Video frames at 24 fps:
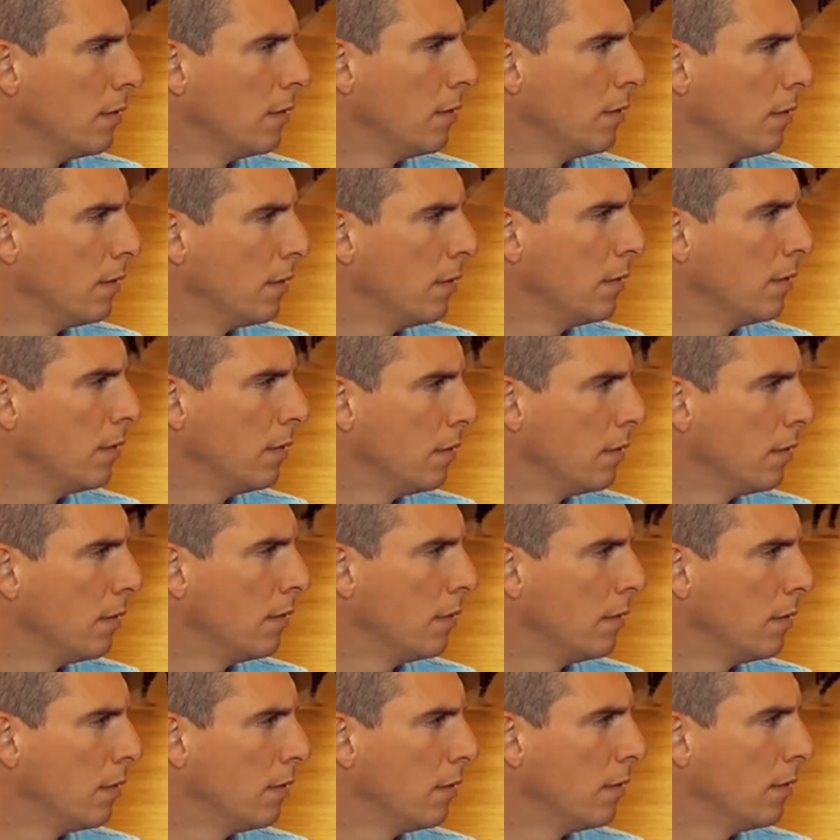
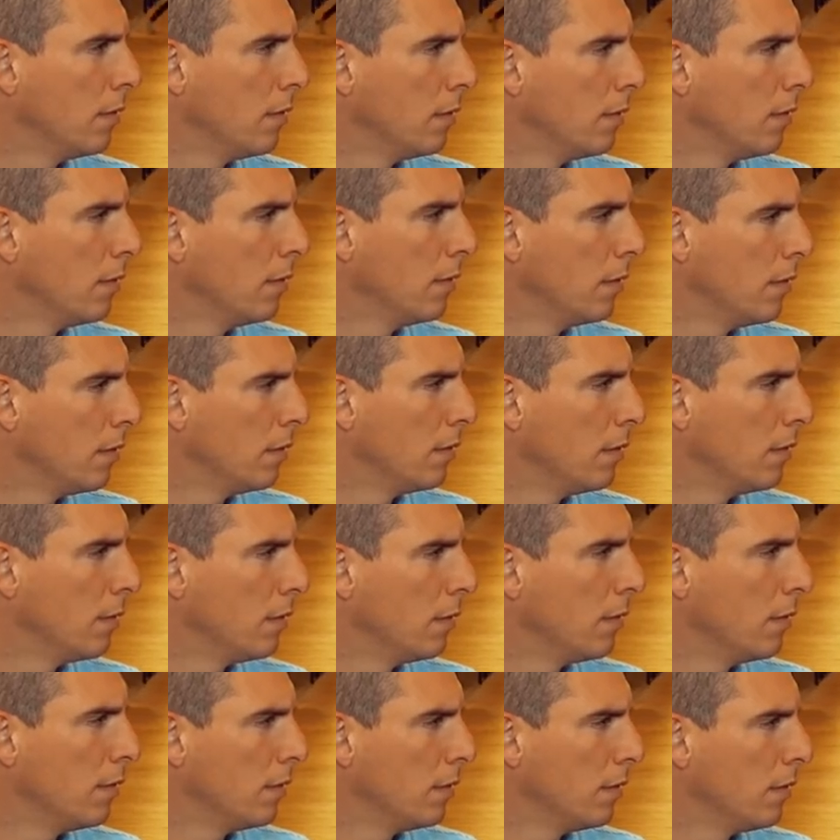
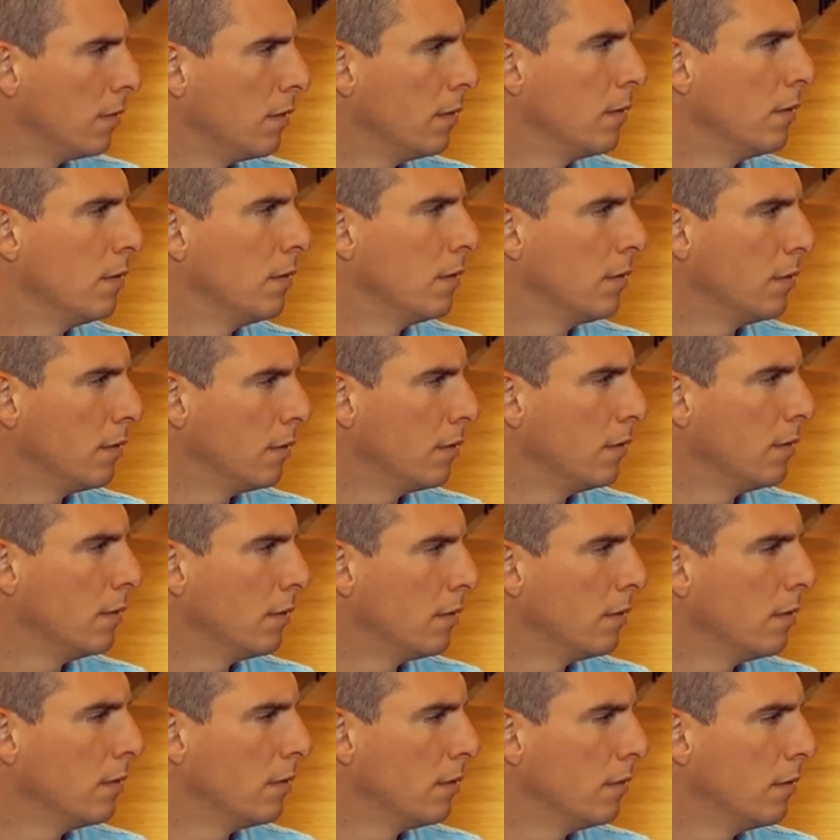
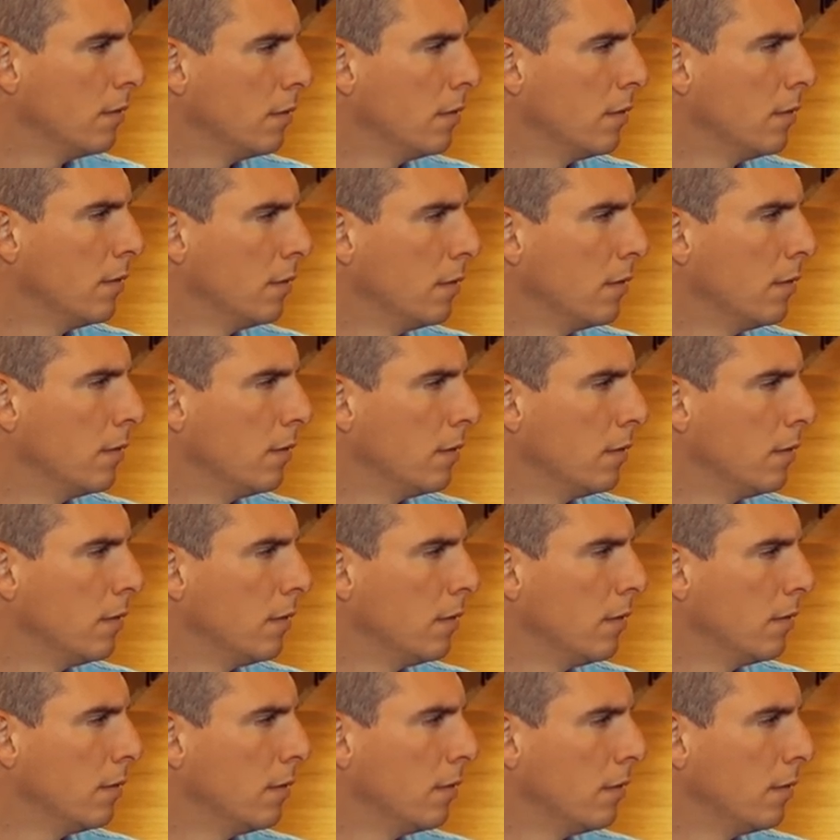
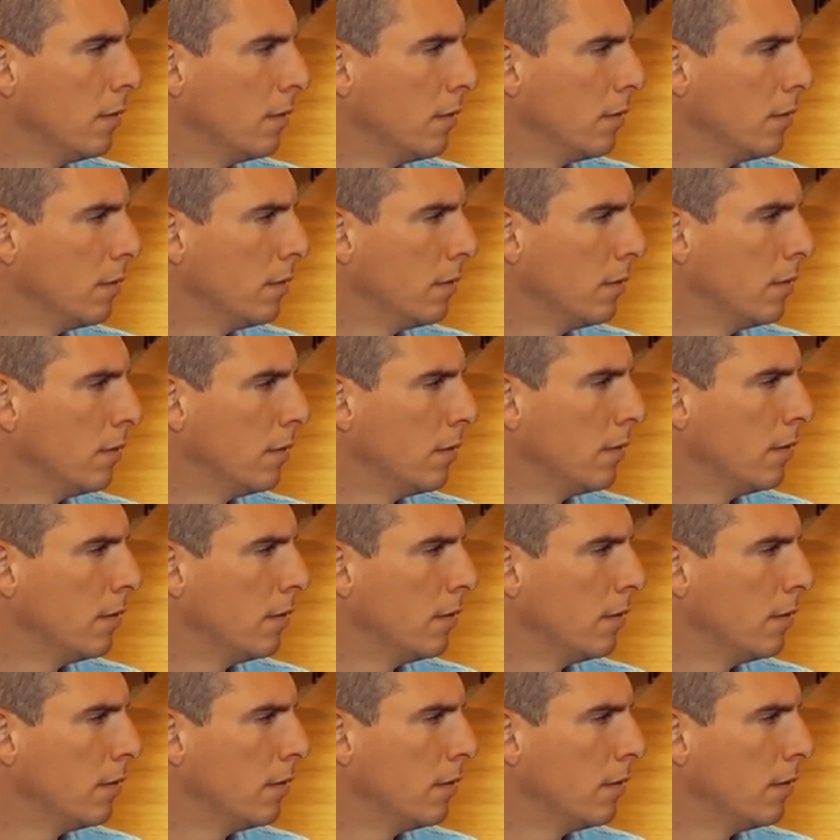No words are spoken by the person on screen.